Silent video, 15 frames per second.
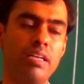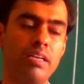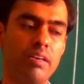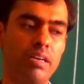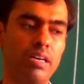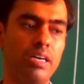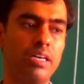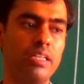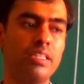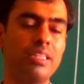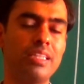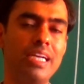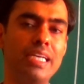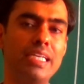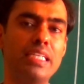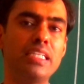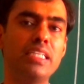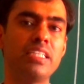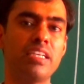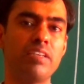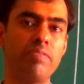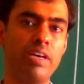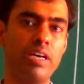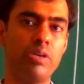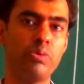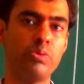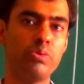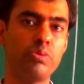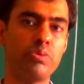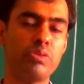that initial
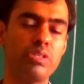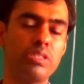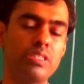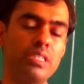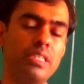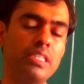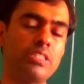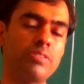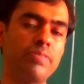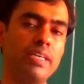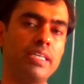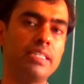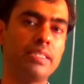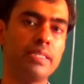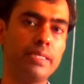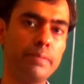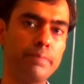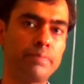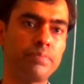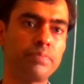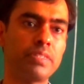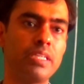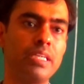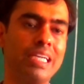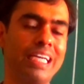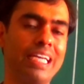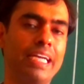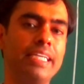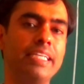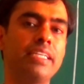value satisfies the
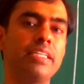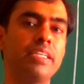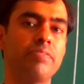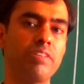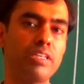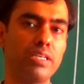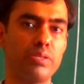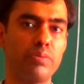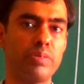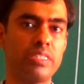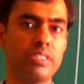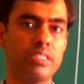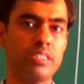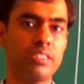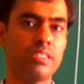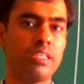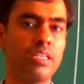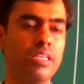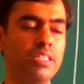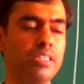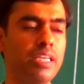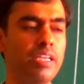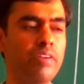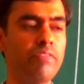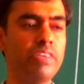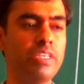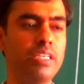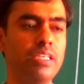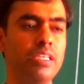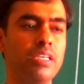criteria for convergence. Then
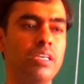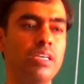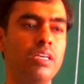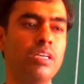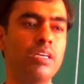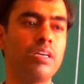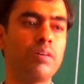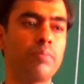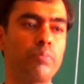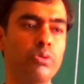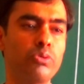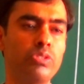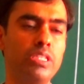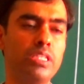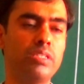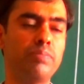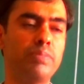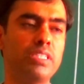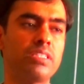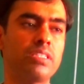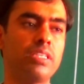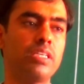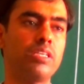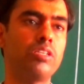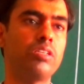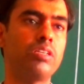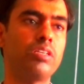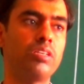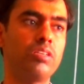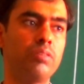we proceed
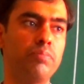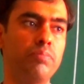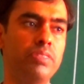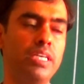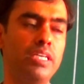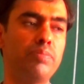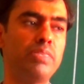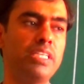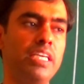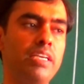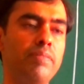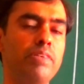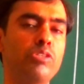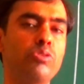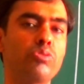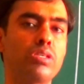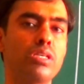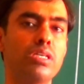then we able to